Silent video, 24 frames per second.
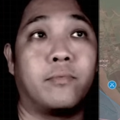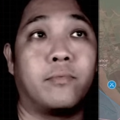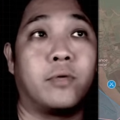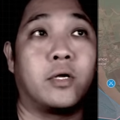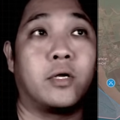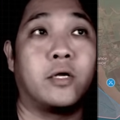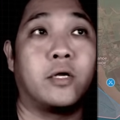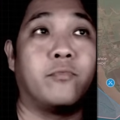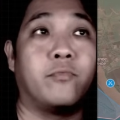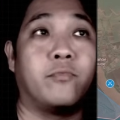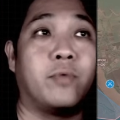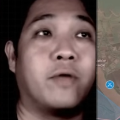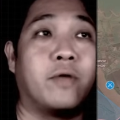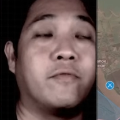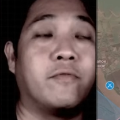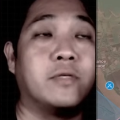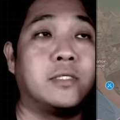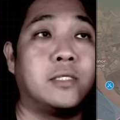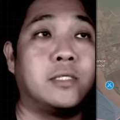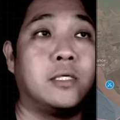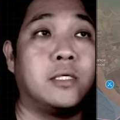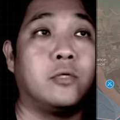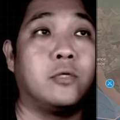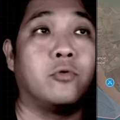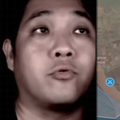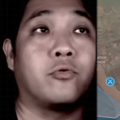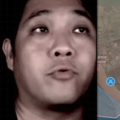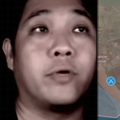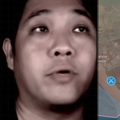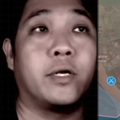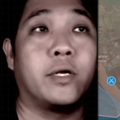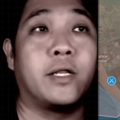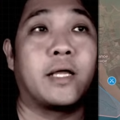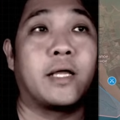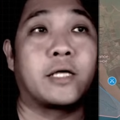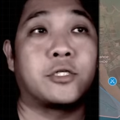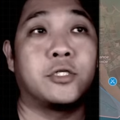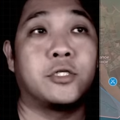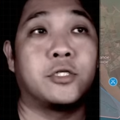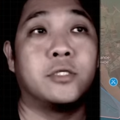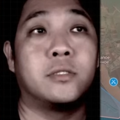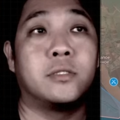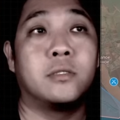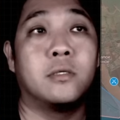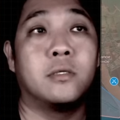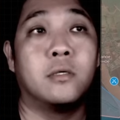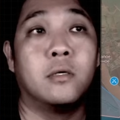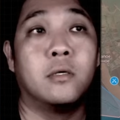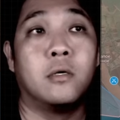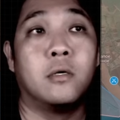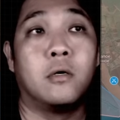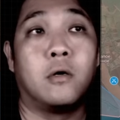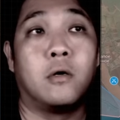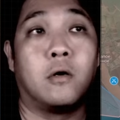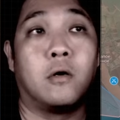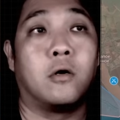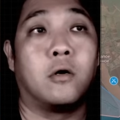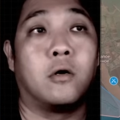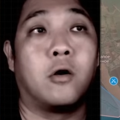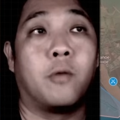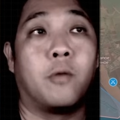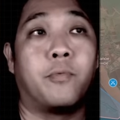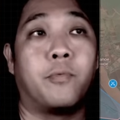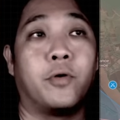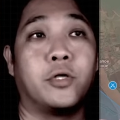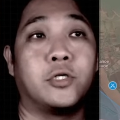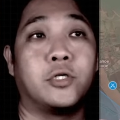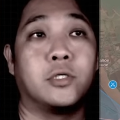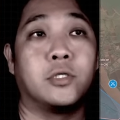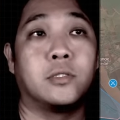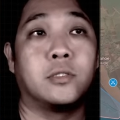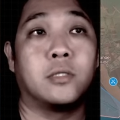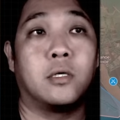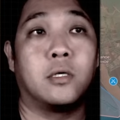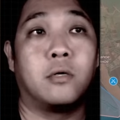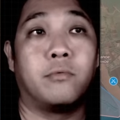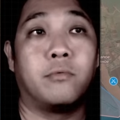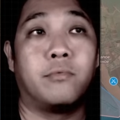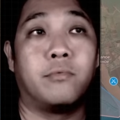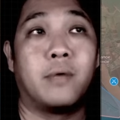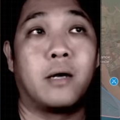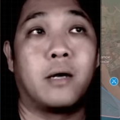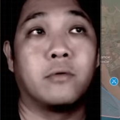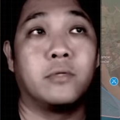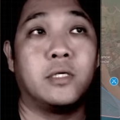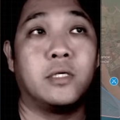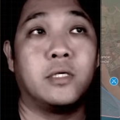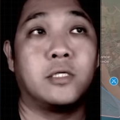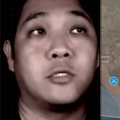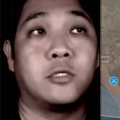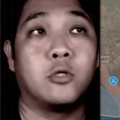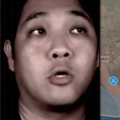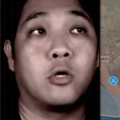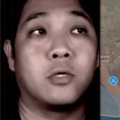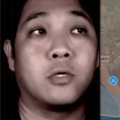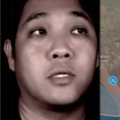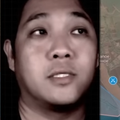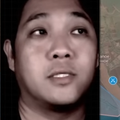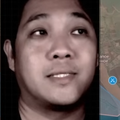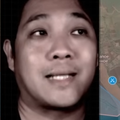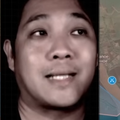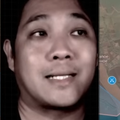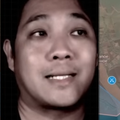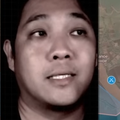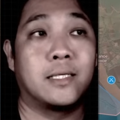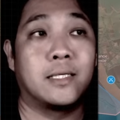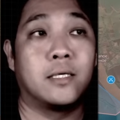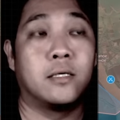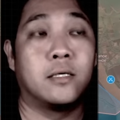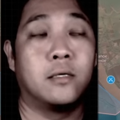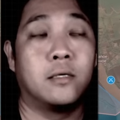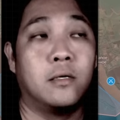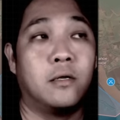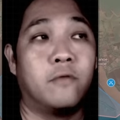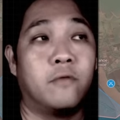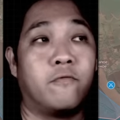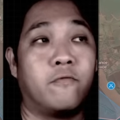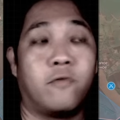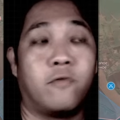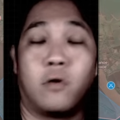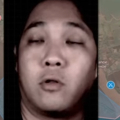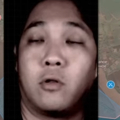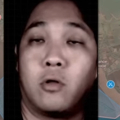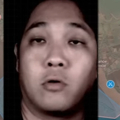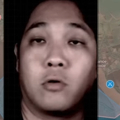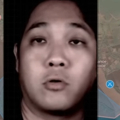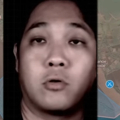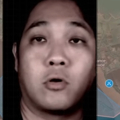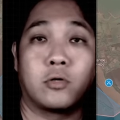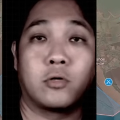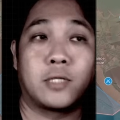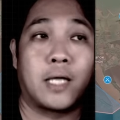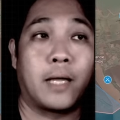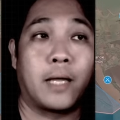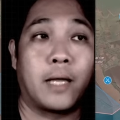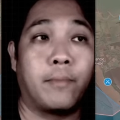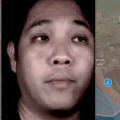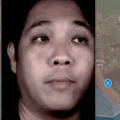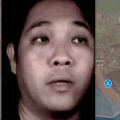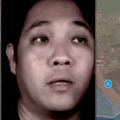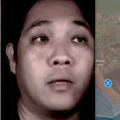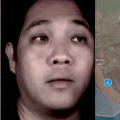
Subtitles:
We haven't seen Ukrainian actions or operations around this northern sector for a long time.